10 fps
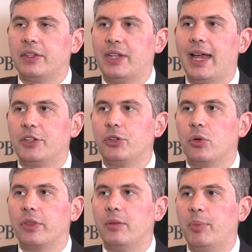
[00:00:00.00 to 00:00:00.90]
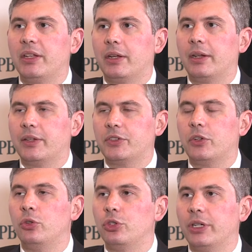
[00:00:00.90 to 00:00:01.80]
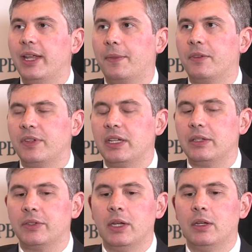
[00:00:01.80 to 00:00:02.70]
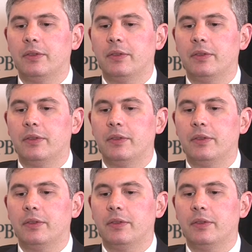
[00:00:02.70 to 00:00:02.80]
the statute or the opinion as to who should get the fees.